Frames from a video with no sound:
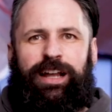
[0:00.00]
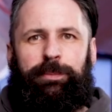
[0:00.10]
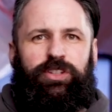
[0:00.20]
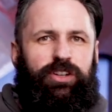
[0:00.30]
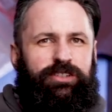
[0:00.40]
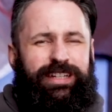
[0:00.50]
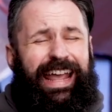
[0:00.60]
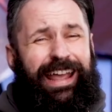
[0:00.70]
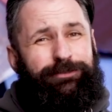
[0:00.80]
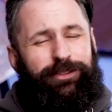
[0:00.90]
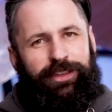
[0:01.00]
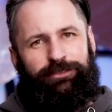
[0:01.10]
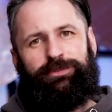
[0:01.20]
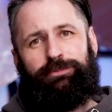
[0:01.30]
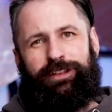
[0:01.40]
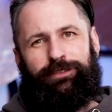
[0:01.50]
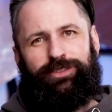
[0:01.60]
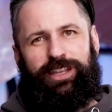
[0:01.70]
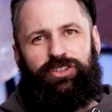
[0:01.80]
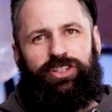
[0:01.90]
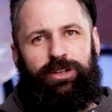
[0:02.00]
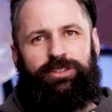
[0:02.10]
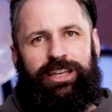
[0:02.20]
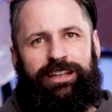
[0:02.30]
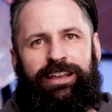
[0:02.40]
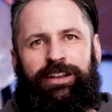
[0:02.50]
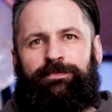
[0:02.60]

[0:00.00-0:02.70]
I'll be charging everything from the previous day's shooting.